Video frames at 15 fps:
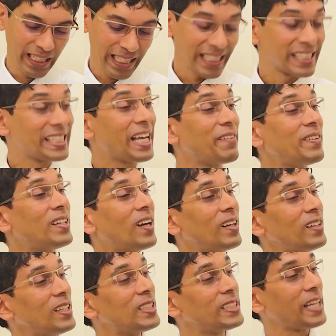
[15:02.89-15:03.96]

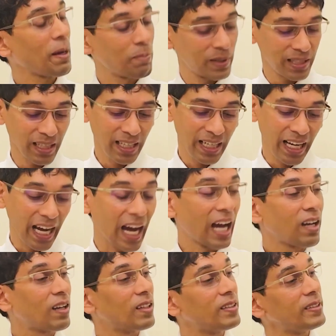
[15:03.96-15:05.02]
700 steps at
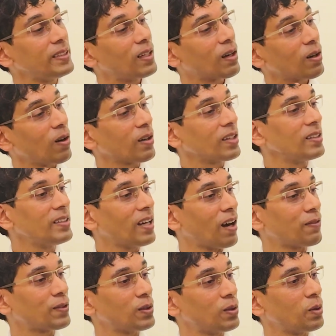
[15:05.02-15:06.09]
3 o'clock in the
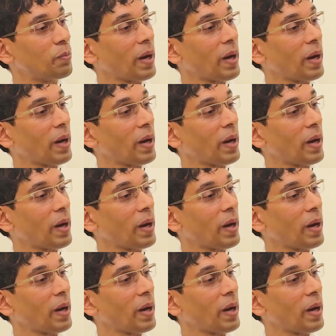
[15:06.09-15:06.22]
afternoon.